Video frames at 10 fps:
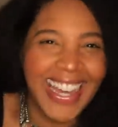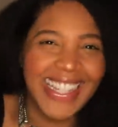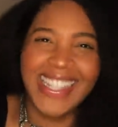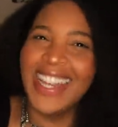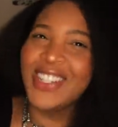
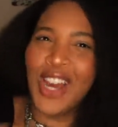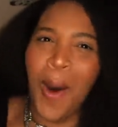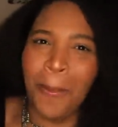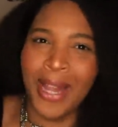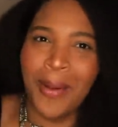He said,
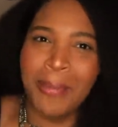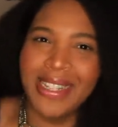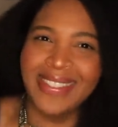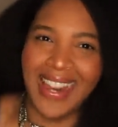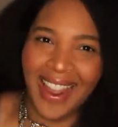don't play with
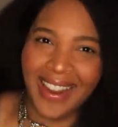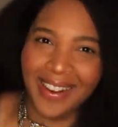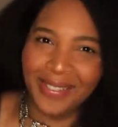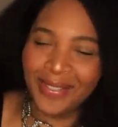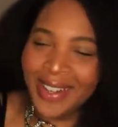me, Dave.